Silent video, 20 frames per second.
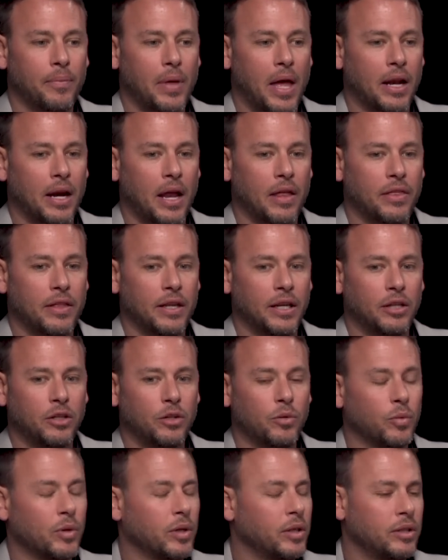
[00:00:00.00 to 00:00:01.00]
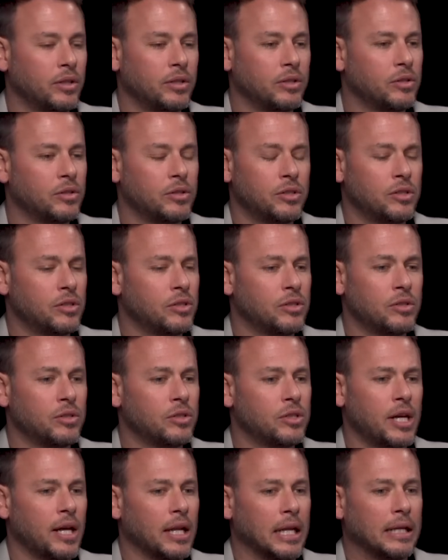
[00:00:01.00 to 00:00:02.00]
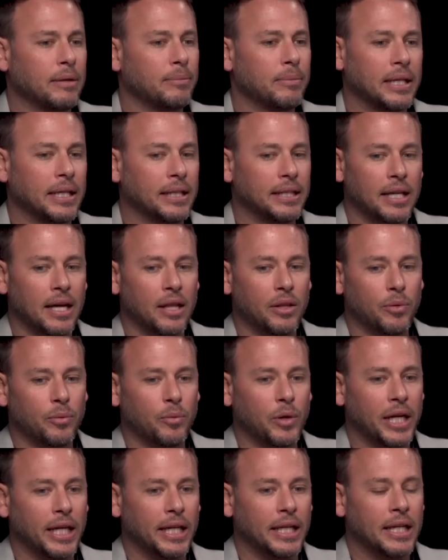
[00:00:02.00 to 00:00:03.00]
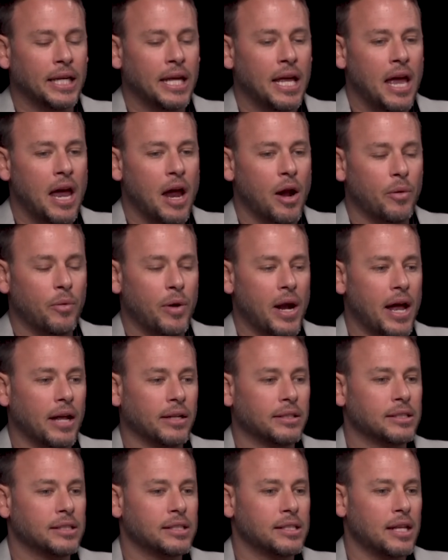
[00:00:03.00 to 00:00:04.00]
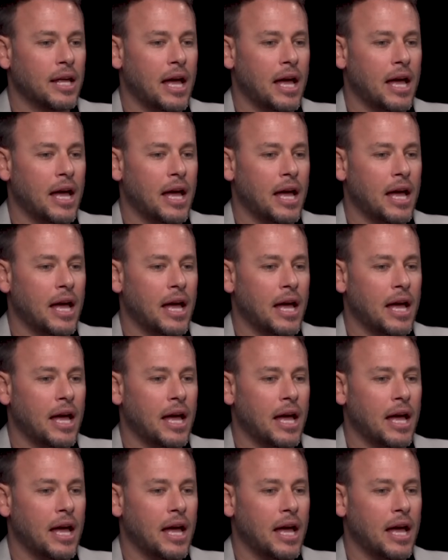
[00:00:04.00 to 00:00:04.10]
And I think you were telling me the other week around